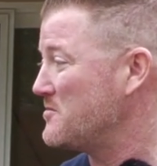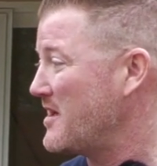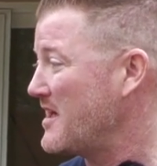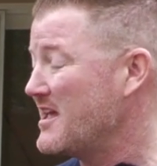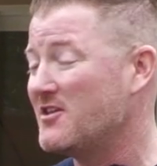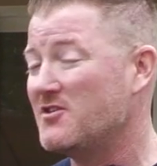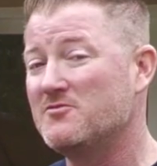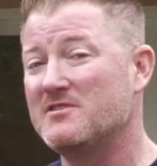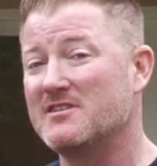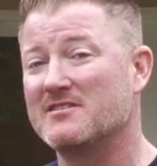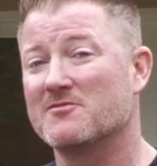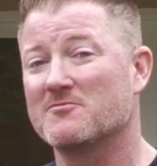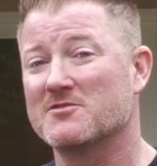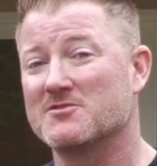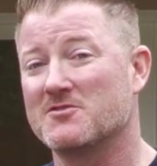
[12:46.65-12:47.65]
paying you
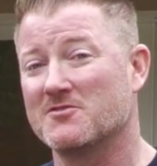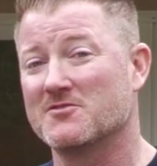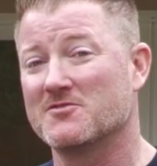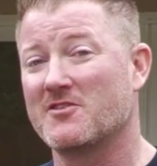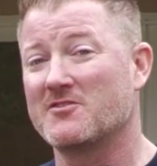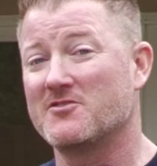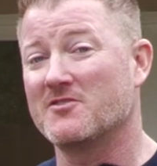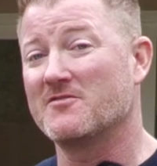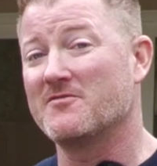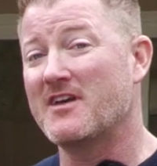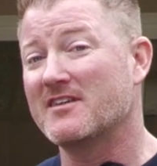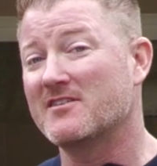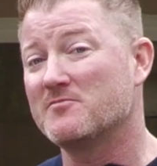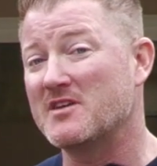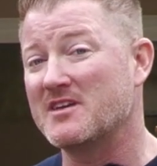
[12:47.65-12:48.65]
decent returns on your
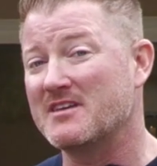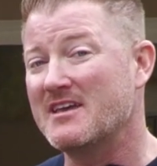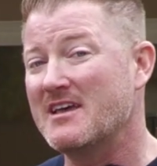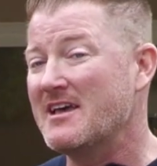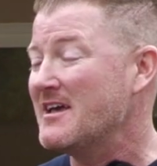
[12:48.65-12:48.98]
investment